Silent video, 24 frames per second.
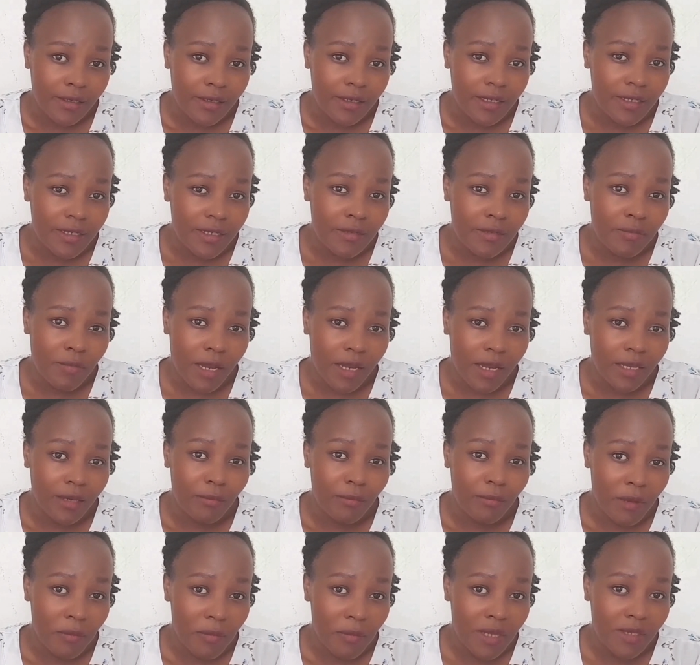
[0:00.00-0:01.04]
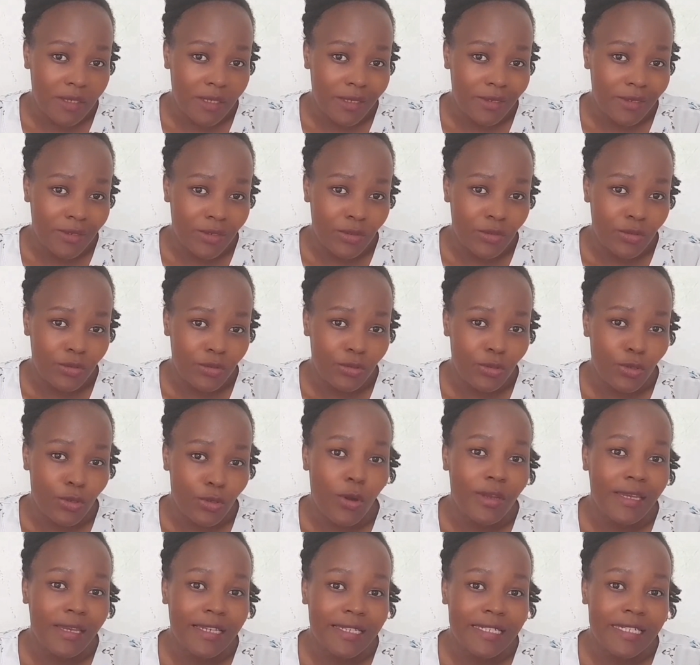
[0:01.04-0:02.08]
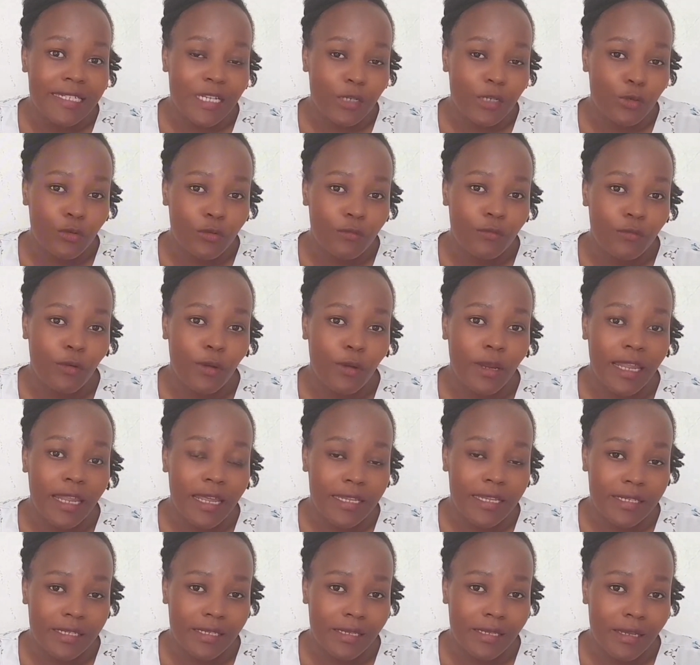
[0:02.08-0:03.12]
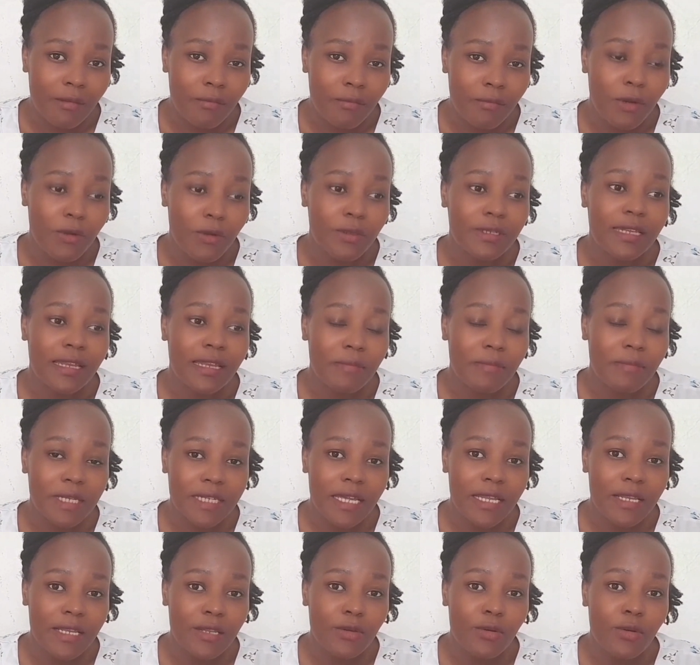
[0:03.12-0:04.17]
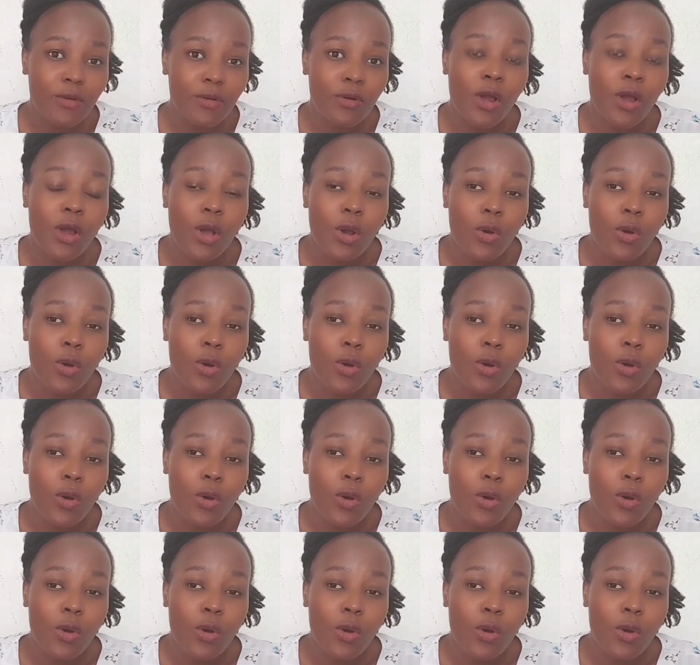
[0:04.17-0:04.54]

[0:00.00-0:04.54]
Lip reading: This is my message to you. Don't settle for less, because let me tell you,